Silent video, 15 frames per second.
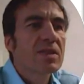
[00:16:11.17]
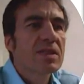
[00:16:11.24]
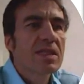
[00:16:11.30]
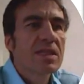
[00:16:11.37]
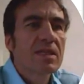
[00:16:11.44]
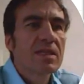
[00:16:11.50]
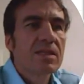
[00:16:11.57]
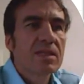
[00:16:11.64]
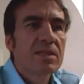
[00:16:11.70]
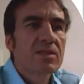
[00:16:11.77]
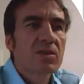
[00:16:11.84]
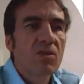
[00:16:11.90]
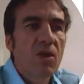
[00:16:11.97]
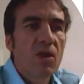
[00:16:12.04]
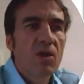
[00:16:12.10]
you'll see
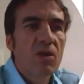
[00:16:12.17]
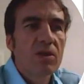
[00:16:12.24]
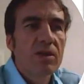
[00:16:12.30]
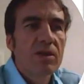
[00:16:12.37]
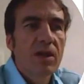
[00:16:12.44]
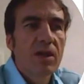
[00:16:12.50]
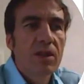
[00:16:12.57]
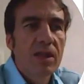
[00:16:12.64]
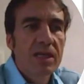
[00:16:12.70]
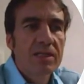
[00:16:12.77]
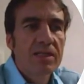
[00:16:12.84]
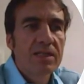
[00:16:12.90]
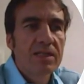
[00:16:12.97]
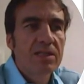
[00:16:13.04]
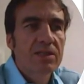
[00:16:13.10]
these are all
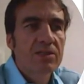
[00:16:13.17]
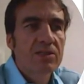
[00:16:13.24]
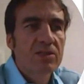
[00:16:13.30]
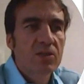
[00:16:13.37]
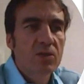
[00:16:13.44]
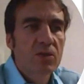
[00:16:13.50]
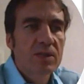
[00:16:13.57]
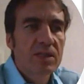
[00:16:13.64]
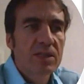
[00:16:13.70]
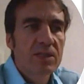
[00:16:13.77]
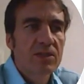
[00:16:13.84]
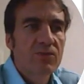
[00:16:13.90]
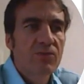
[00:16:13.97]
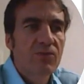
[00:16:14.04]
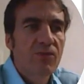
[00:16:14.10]
authentic
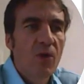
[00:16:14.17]
sources